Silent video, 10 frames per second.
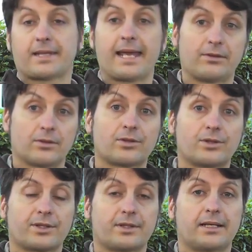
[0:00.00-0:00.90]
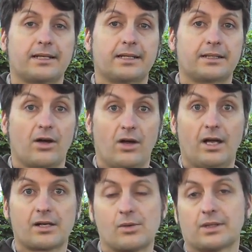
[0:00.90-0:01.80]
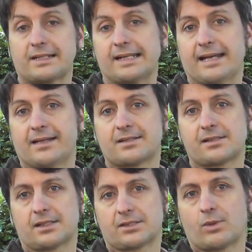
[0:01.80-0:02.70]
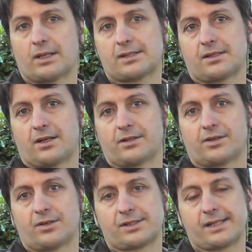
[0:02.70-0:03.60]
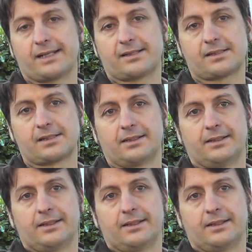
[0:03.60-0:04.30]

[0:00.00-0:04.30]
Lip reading: can look good in a higher quality house as well as a low cost house.